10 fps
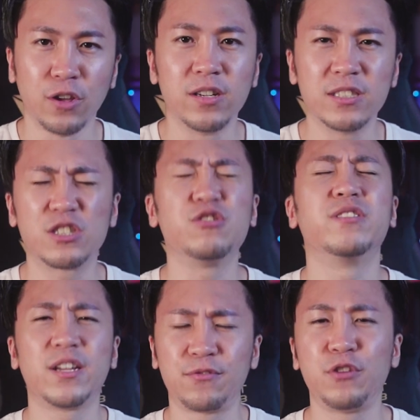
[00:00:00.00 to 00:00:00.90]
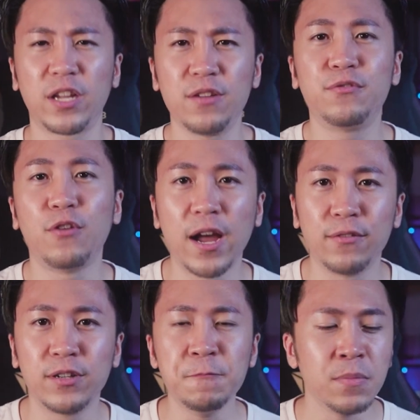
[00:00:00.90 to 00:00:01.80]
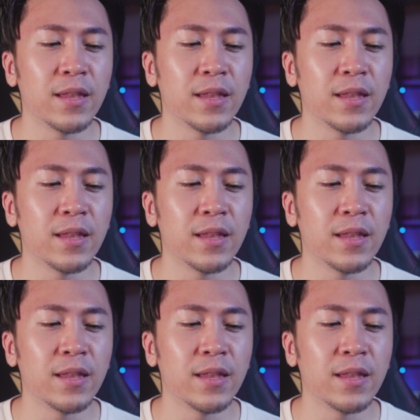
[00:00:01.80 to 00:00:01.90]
it's gonna take freaking forever.